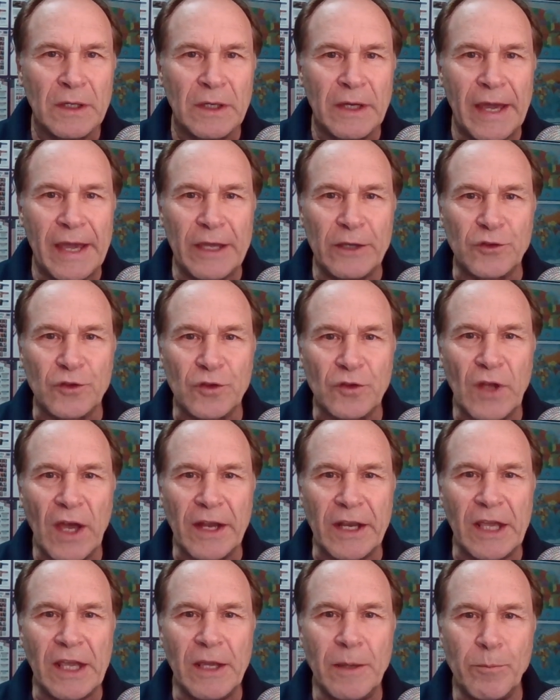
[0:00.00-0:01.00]
a
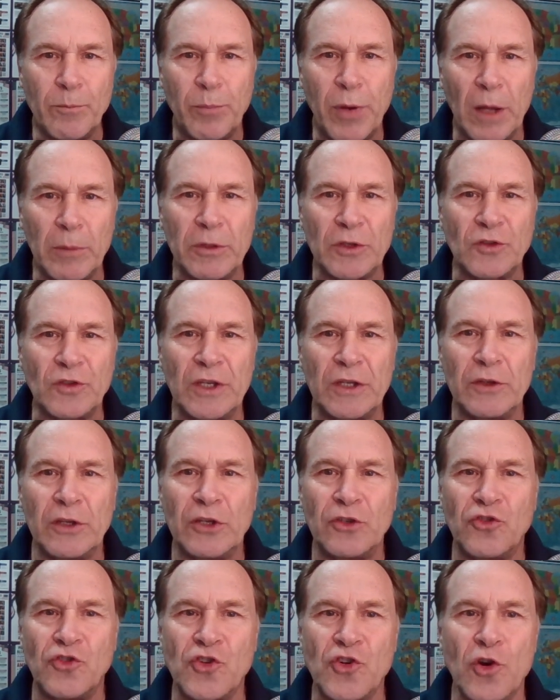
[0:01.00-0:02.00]
study published in the
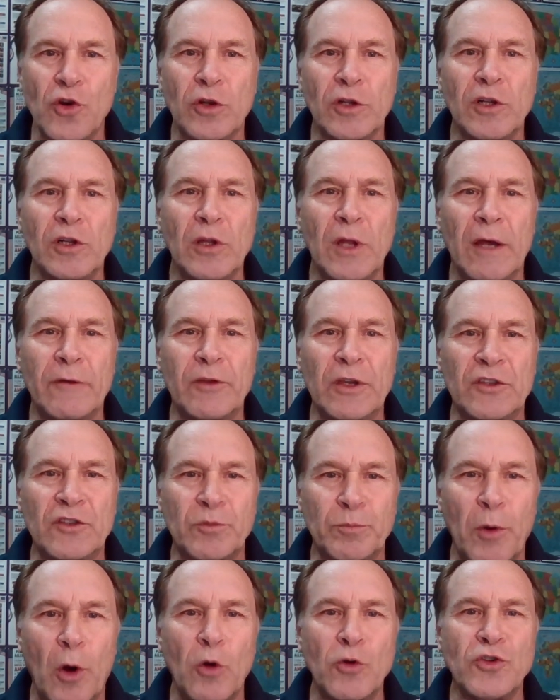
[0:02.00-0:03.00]
Journal of
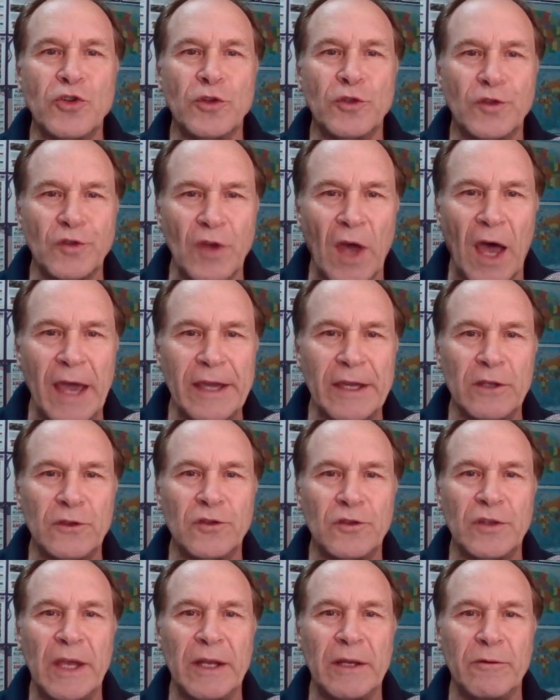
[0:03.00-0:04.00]
Exposure
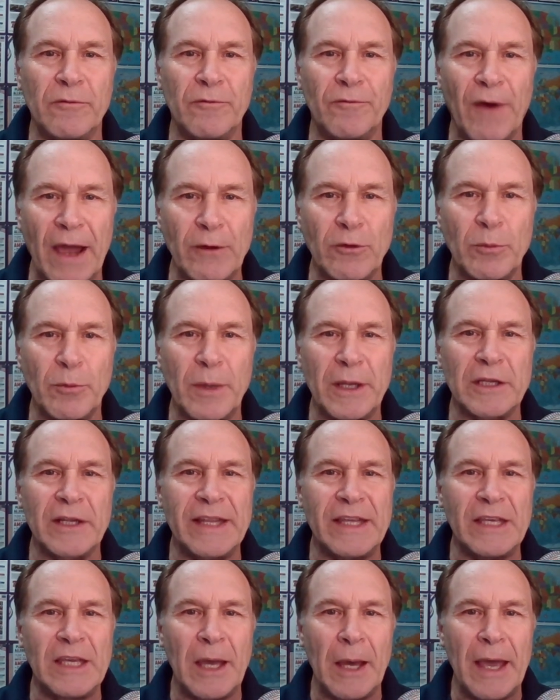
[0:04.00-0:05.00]
Science and Environmental
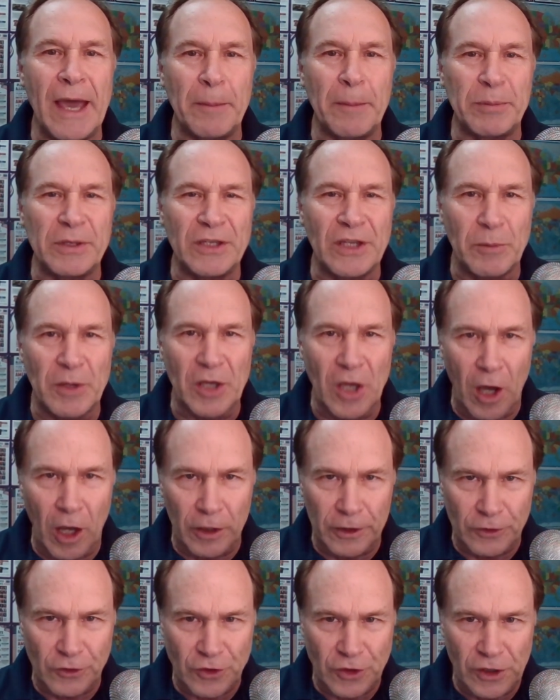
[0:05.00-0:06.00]

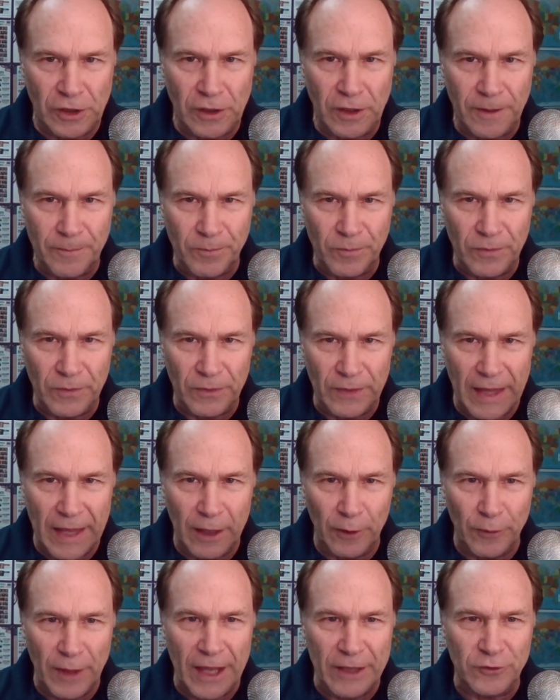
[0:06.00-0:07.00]
Epidemiology.
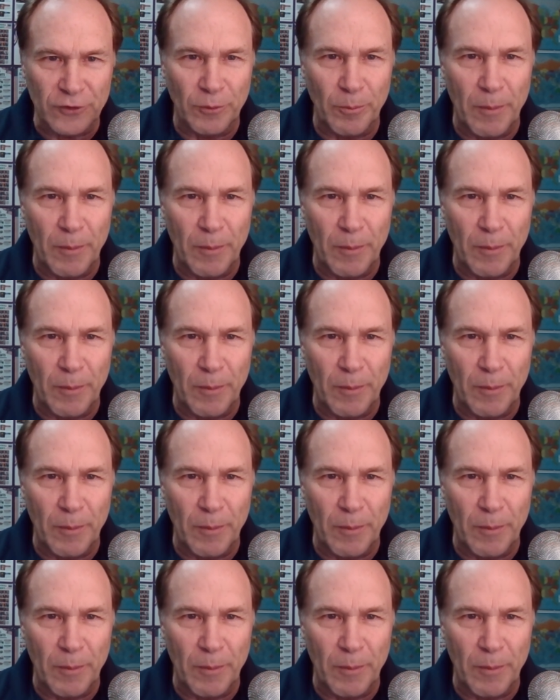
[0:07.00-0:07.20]
Now that's a